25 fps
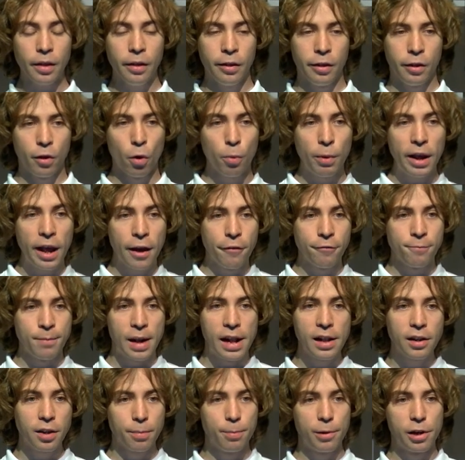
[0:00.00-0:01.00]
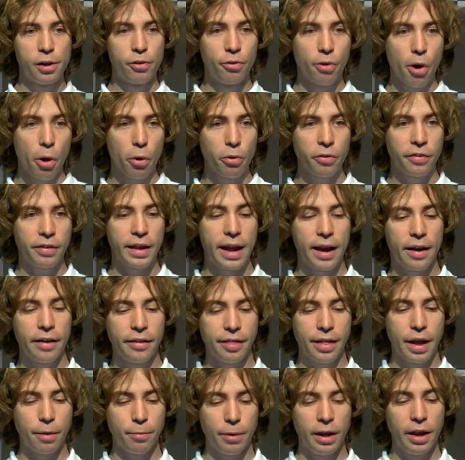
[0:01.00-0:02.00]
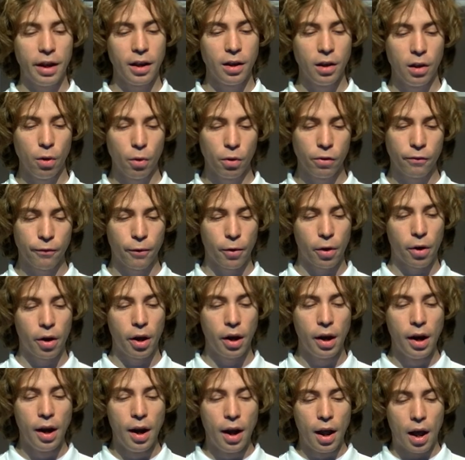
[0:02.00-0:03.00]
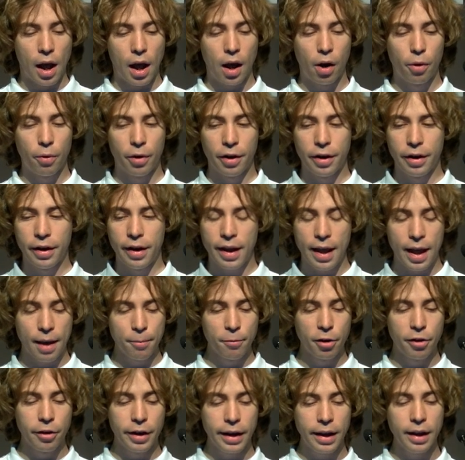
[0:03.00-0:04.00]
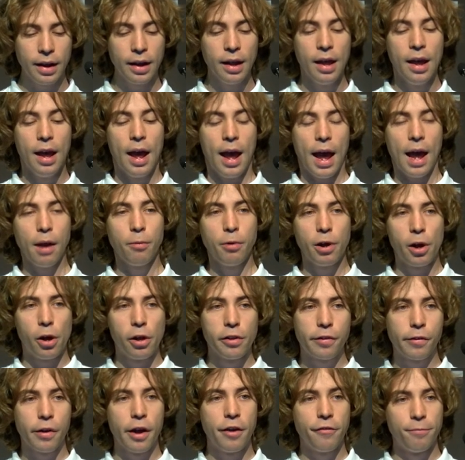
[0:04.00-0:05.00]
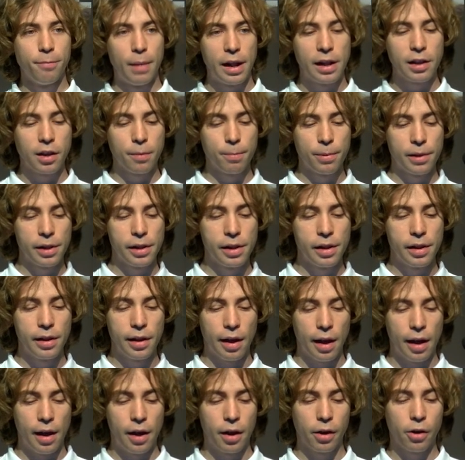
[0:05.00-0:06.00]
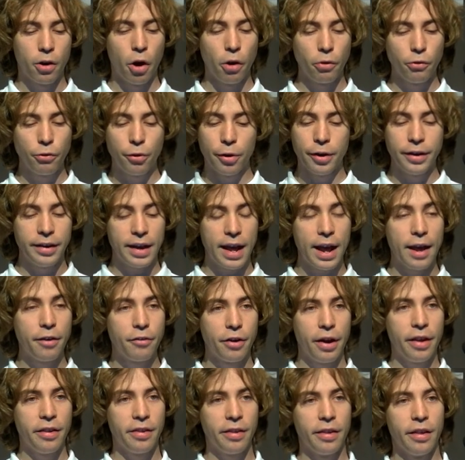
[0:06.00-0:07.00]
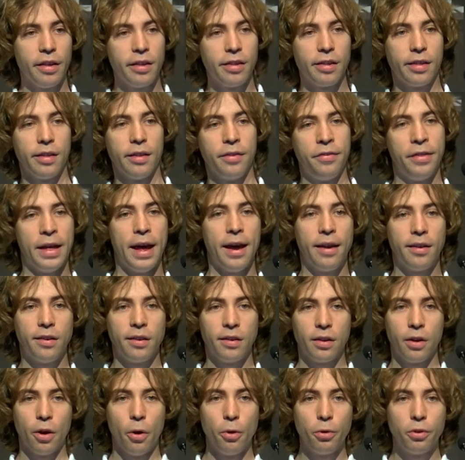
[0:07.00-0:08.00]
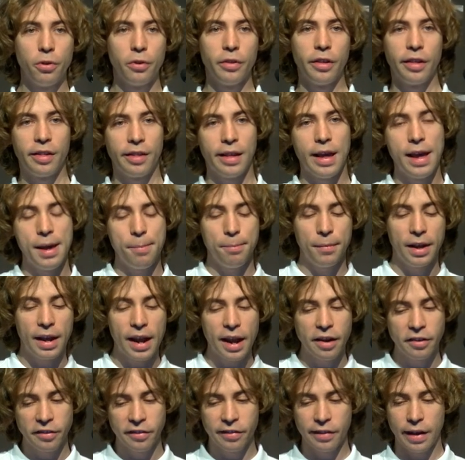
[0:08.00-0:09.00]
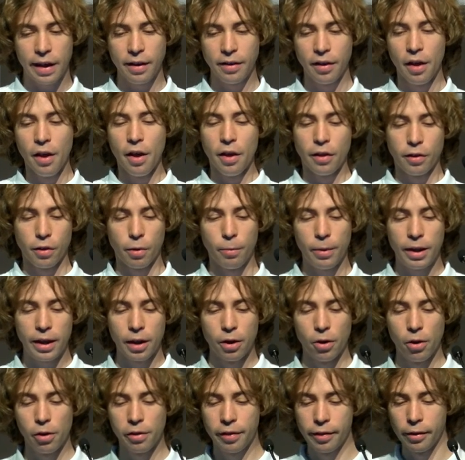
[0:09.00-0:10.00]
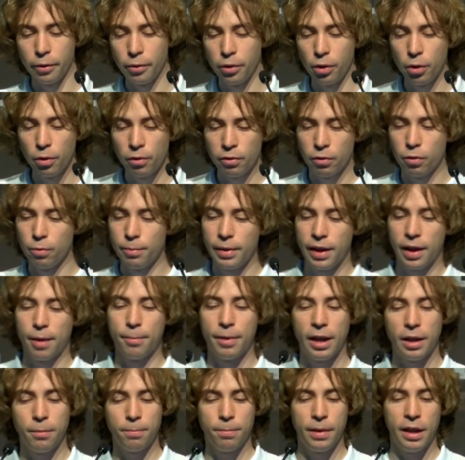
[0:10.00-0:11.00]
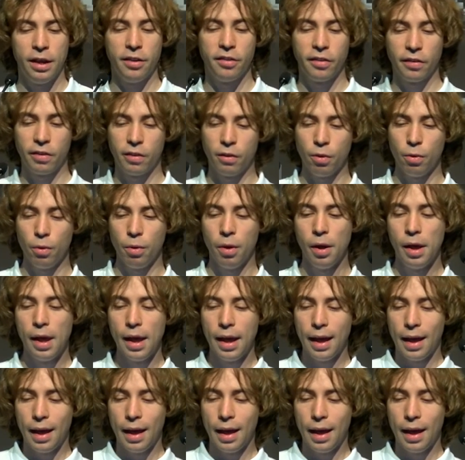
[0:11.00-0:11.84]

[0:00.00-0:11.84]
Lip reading: So we have multiple rows there that we can use for our hammering, and we also have multiple congruent addresses that go to the same cache set, so we can also use 2 megabyte pages to